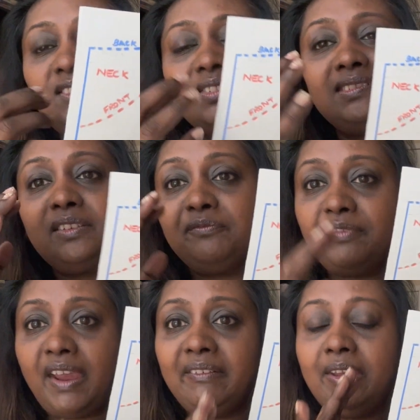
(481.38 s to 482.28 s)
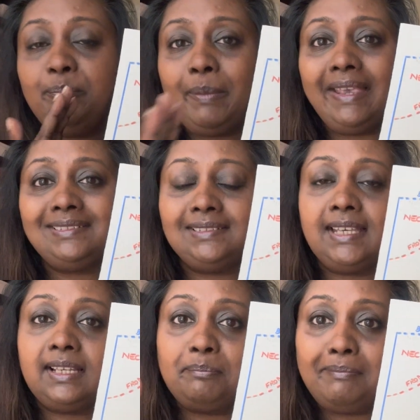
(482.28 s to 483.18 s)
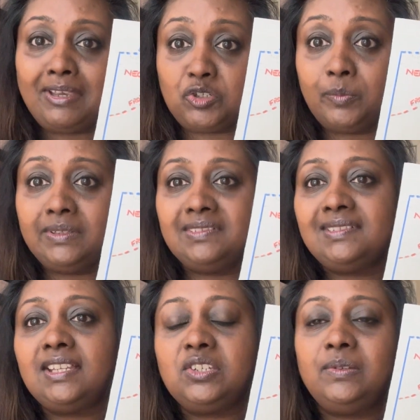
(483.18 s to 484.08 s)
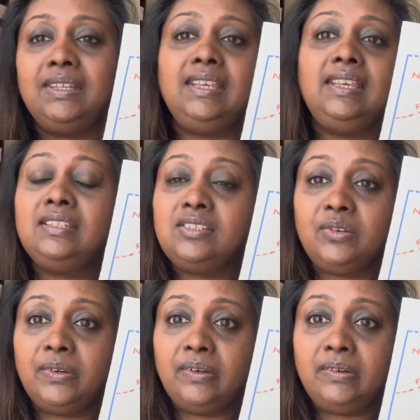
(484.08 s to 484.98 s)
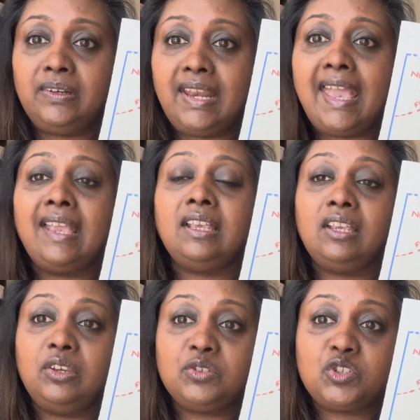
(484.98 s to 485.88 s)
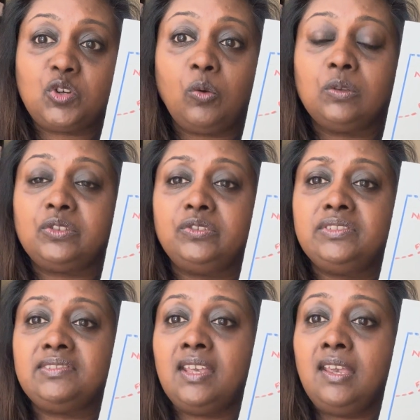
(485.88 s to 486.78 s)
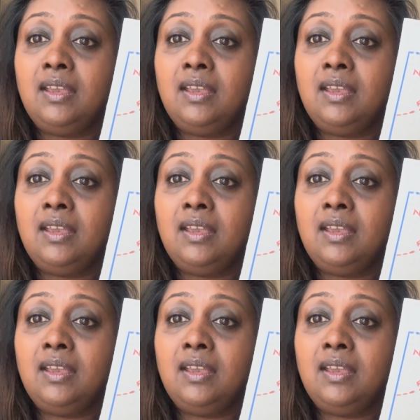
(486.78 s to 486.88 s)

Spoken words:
just the very basic measurements that you need: your neck, your shoulders,